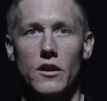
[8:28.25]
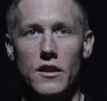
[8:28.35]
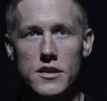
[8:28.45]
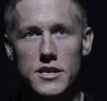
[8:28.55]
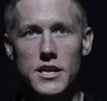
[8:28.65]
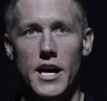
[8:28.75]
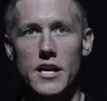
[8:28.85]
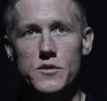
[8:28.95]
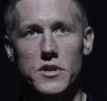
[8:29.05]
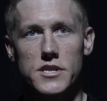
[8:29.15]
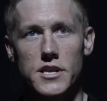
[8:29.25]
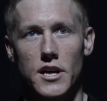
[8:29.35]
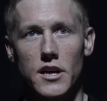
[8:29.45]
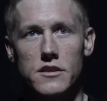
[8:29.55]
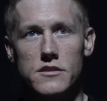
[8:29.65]
this kid has what it
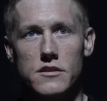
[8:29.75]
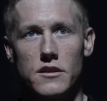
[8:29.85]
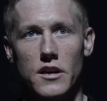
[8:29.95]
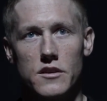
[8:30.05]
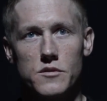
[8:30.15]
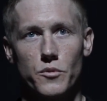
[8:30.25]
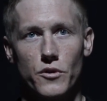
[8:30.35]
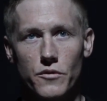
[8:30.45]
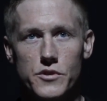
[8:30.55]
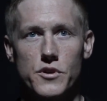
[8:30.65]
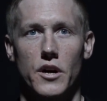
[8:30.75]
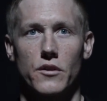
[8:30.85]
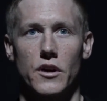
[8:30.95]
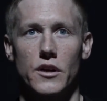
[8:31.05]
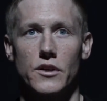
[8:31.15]
takes. He has a proven track
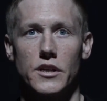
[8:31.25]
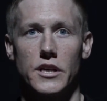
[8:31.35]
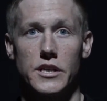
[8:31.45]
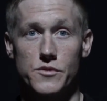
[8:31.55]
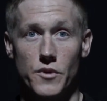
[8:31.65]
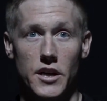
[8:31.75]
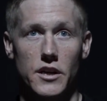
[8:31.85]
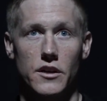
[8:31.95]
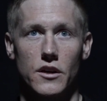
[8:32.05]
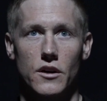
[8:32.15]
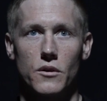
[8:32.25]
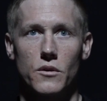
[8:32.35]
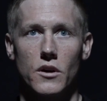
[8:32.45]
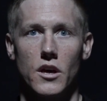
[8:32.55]
record and he's ready to go.